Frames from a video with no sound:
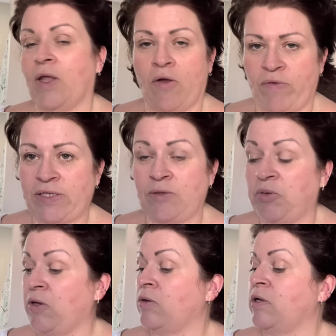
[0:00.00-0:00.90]
a
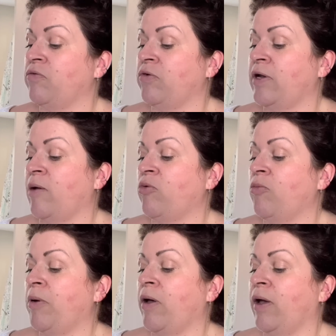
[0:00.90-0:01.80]
recipe on it for an apple
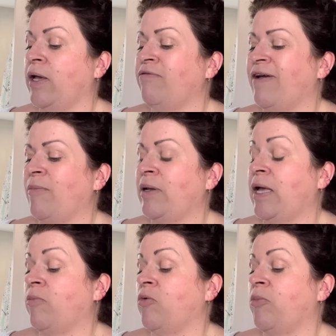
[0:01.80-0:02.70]
pie, family
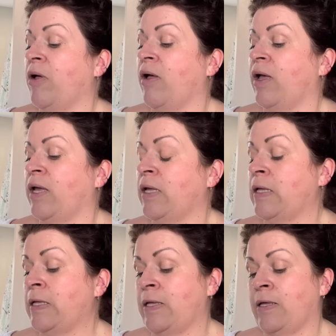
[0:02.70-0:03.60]
apple pie.
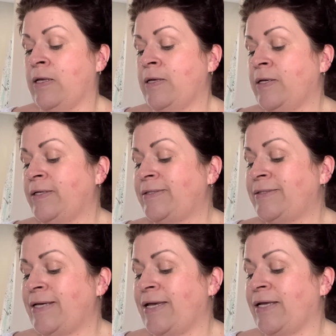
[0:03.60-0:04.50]
It
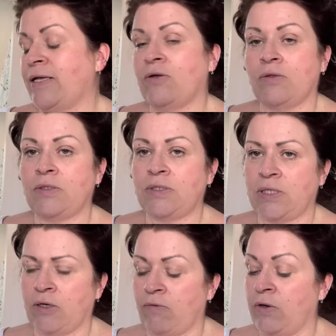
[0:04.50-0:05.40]
says, oh, a
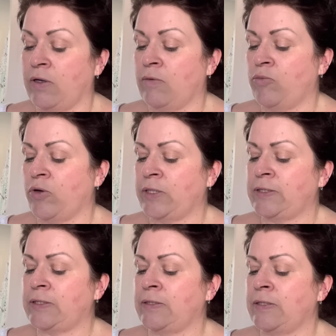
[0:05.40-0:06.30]
sticker on it, I'm
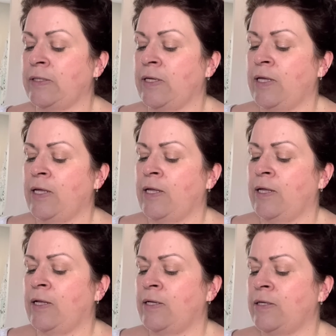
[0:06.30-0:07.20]
pressed.
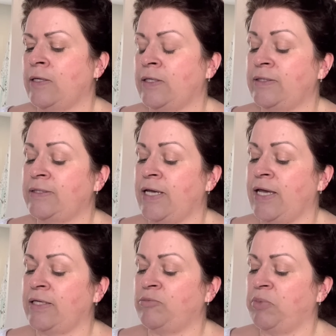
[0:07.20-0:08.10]
It
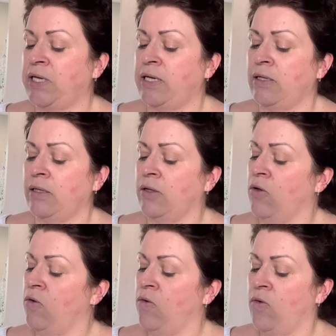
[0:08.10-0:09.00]
says, peel,
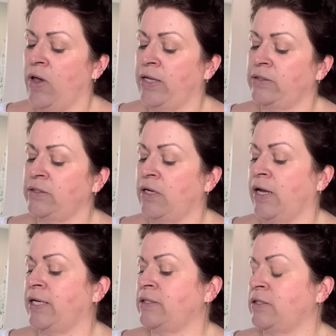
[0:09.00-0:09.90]
core and
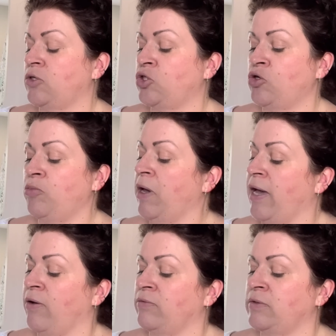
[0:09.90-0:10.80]
slice
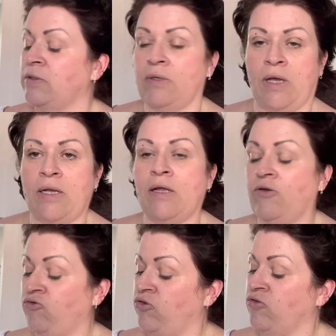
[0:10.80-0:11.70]
£2,
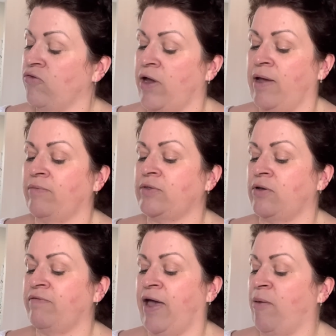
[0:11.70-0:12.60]
900 grams
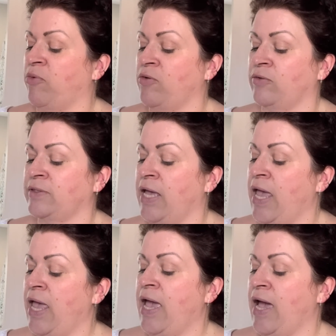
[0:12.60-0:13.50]
of apples
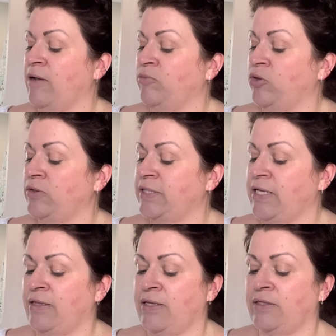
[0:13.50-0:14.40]
and put
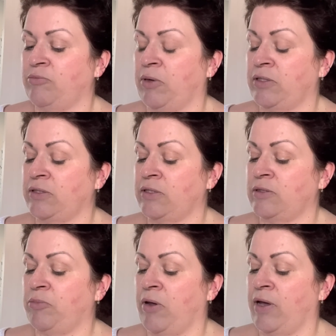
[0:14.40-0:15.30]
in this buttered
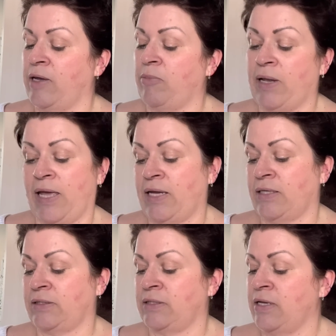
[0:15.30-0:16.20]
pie
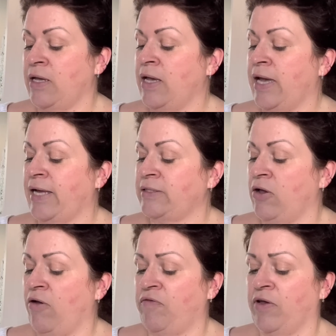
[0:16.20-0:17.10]
plate. Add
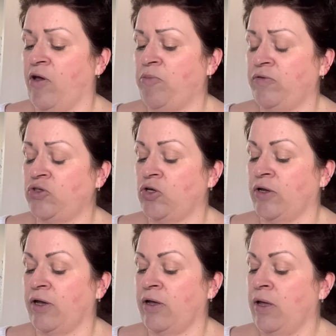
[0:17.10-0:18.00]
half a cup of
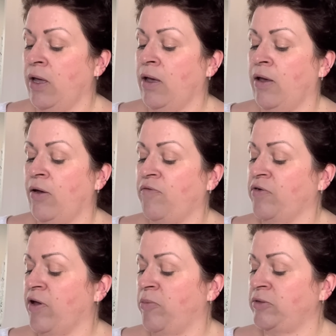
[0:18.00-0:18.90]
sugar, half a
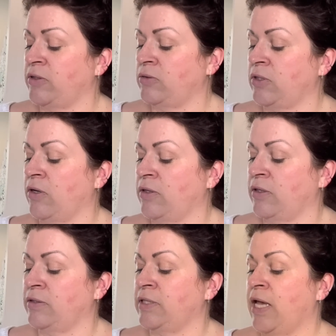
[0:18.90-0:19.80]
cup of
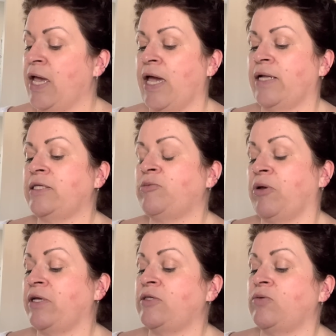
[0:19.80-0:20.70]
sultanas, and
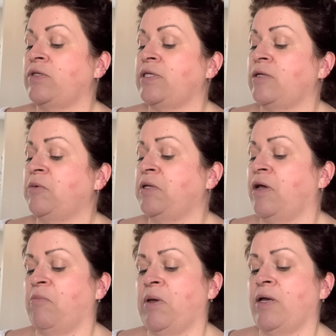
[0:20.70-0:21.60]
spice with cinnamon,
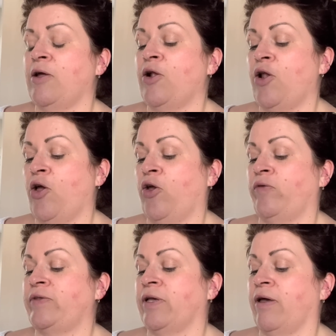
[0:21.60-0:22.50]
nutmeg, and
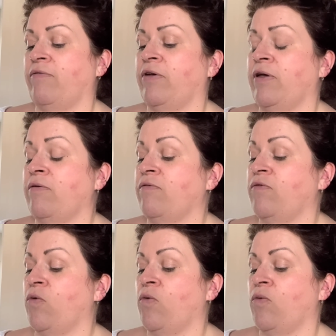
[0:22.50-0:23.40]
cloves.
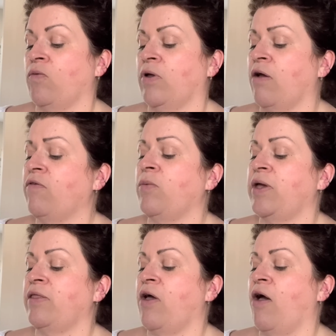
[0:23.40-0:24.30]
Cover
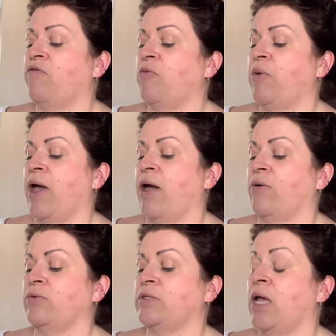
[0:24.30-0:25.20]
with half a
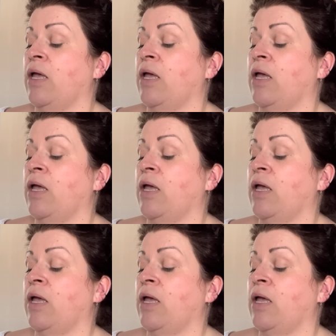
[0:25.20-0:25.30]
pound,